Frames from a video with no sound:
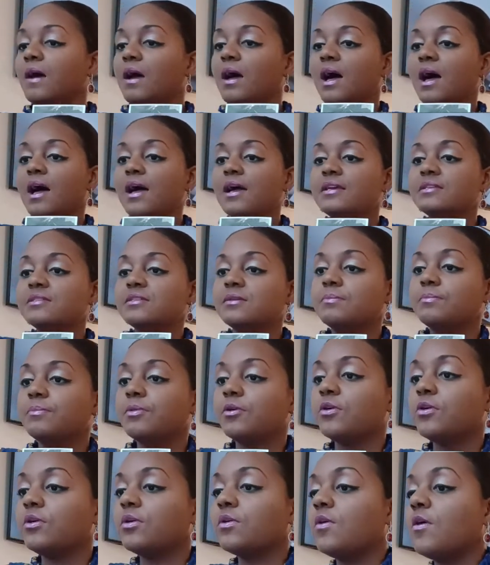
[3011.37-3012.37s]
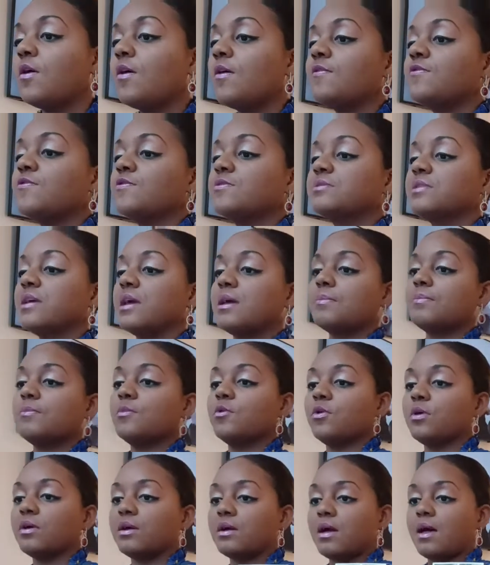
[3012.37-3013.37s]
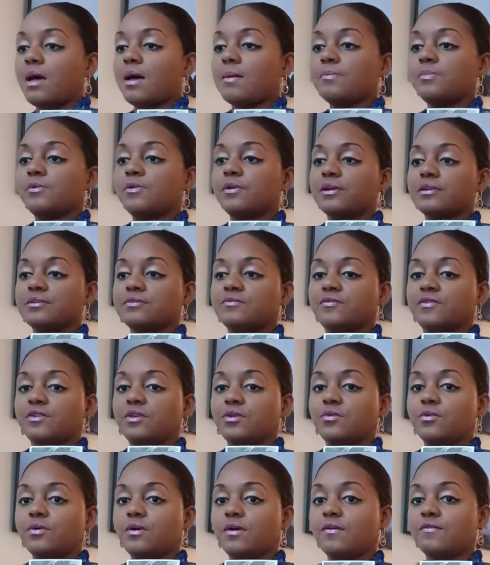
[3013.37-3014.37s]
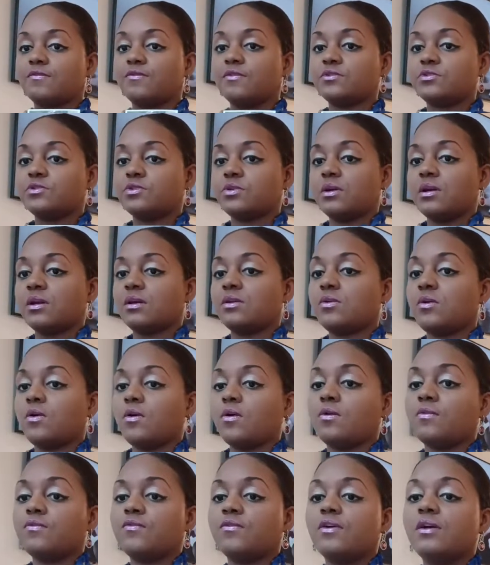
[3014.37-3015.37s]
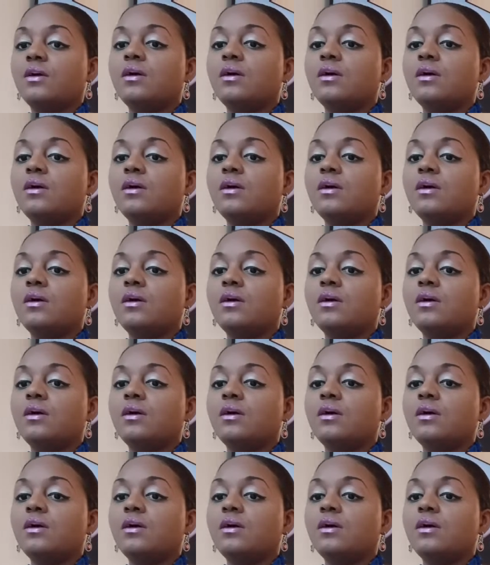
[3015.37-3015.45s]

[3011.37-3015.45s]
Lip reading: Eisenberg offers a more complex view of the trade-off